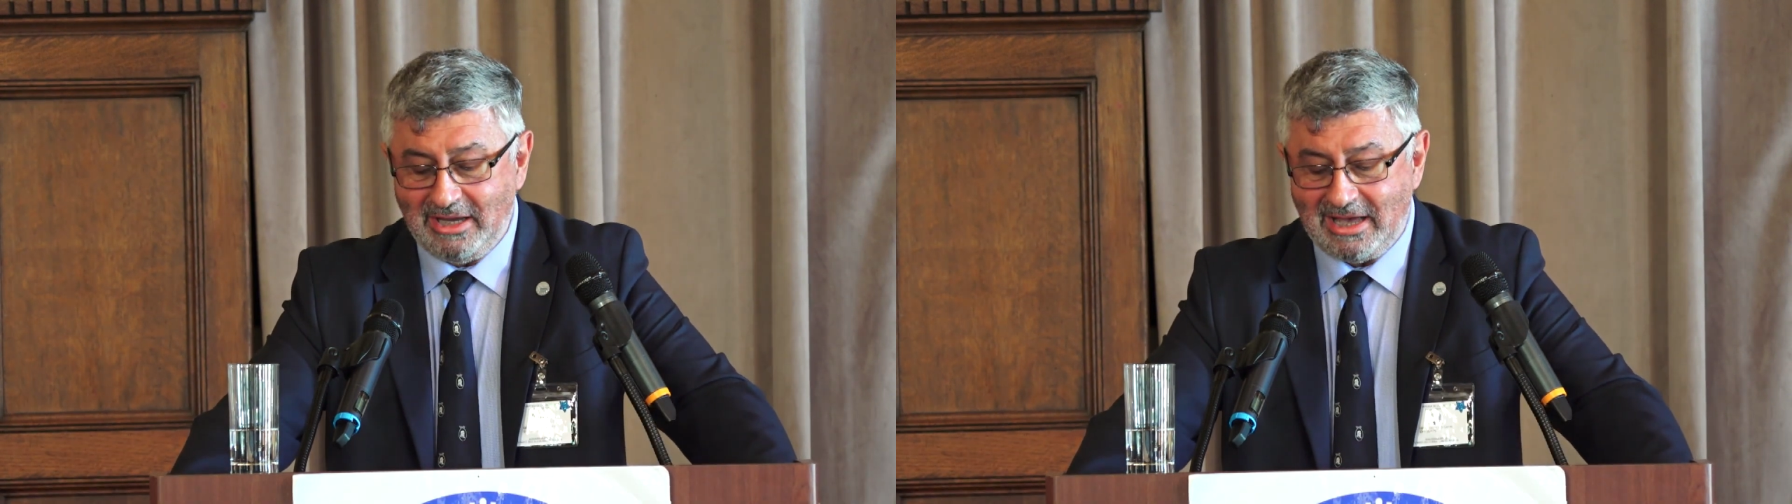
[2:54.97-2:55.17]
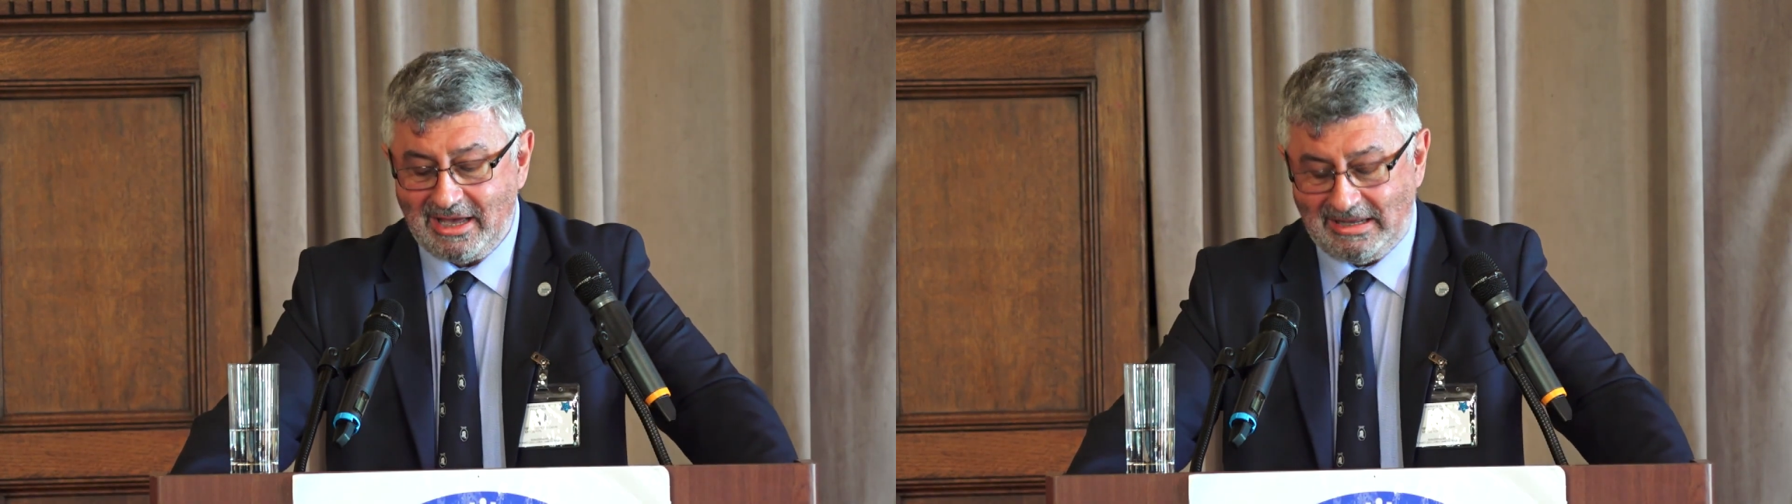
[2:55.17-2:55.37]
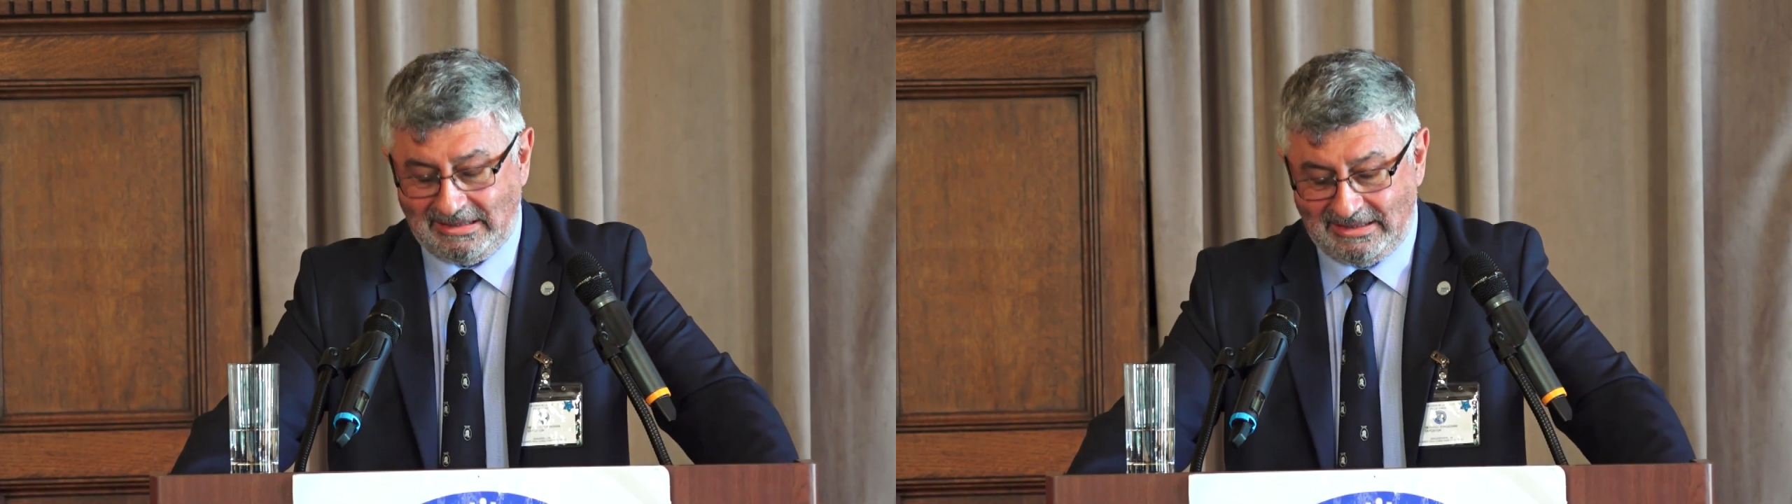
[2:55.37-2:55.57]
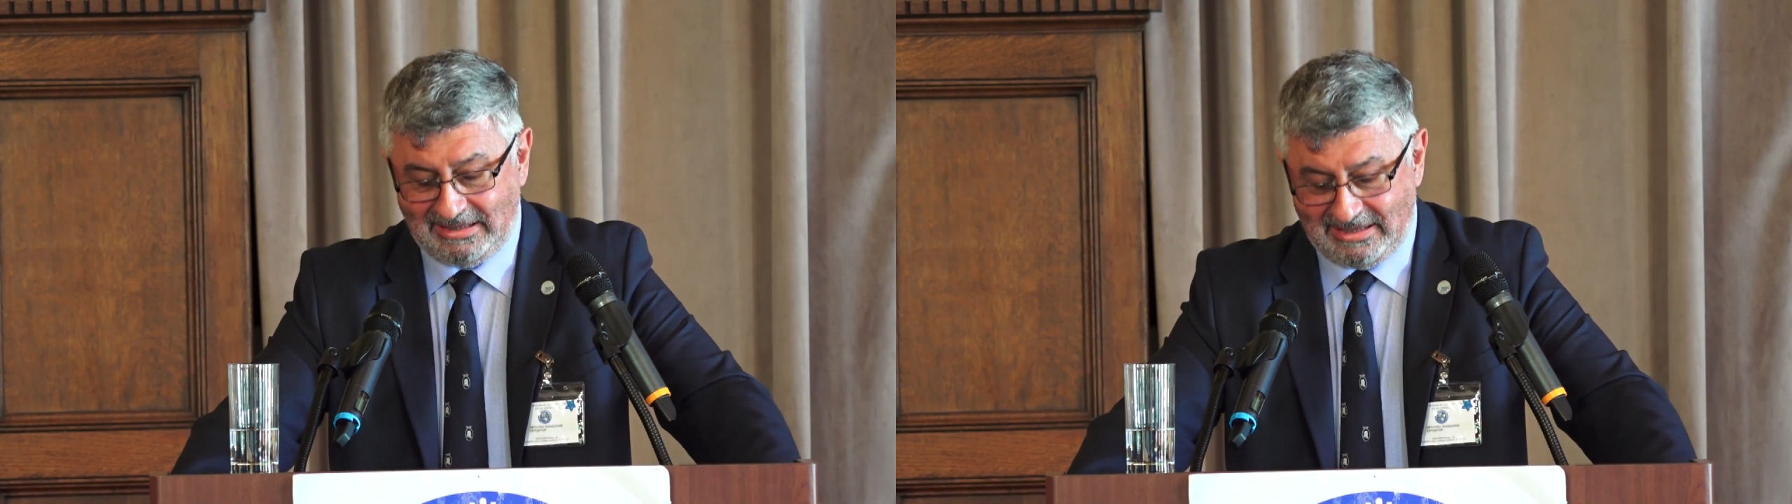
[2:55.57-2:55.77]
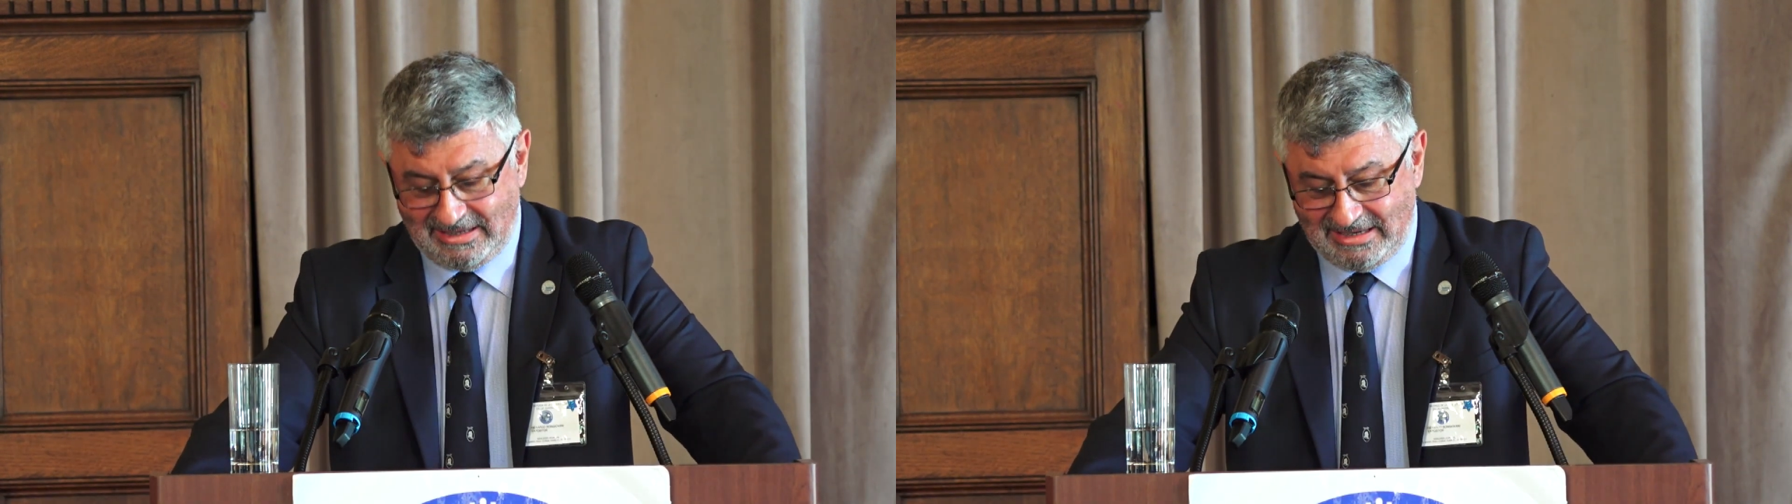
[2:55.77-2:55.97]
as a
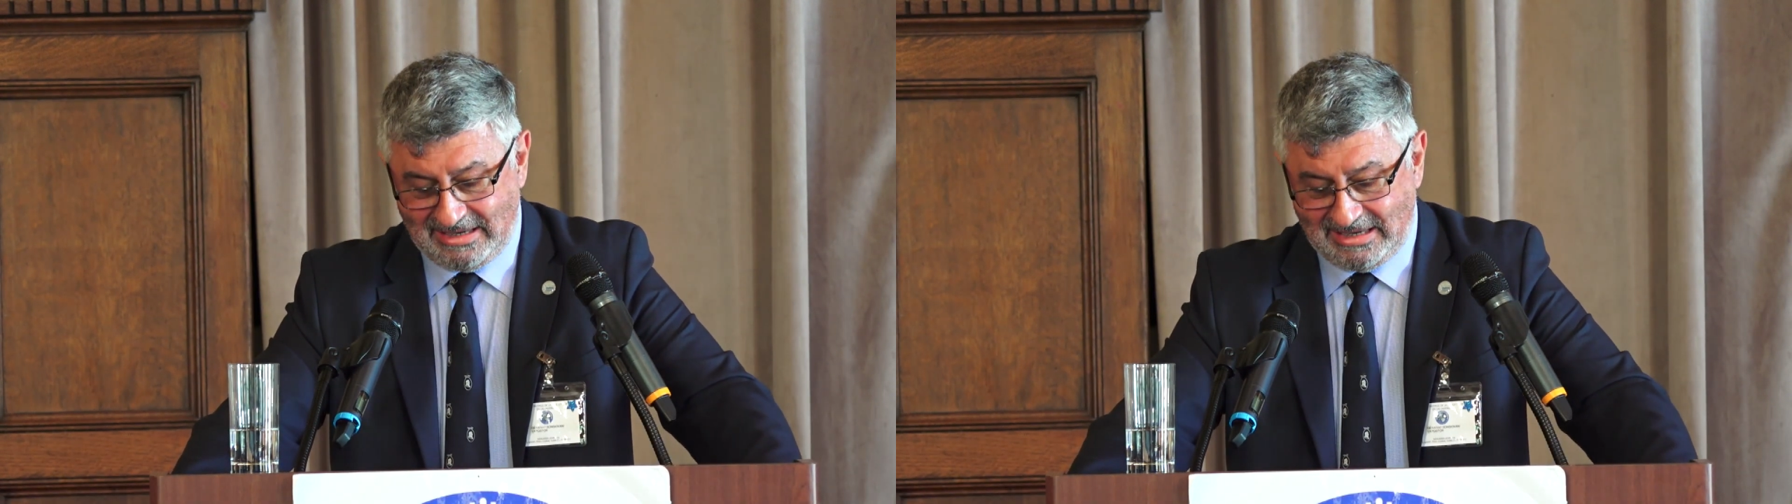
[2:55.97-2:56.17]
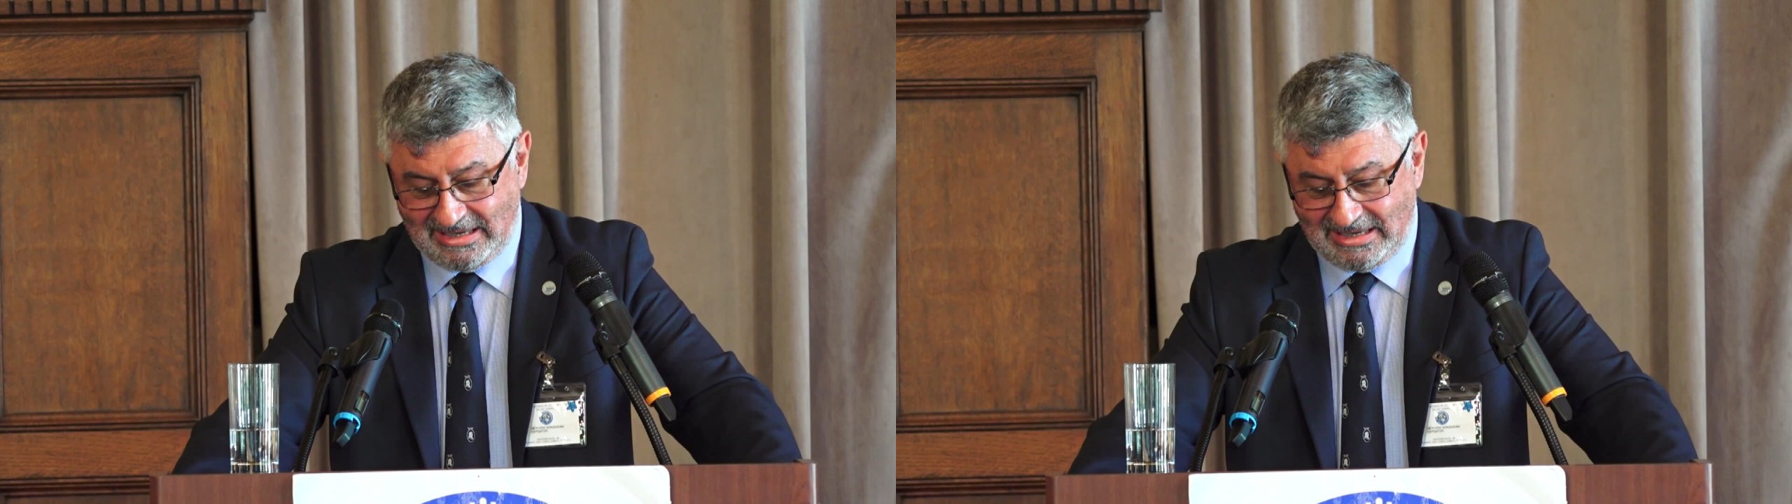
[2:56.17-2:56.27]
president.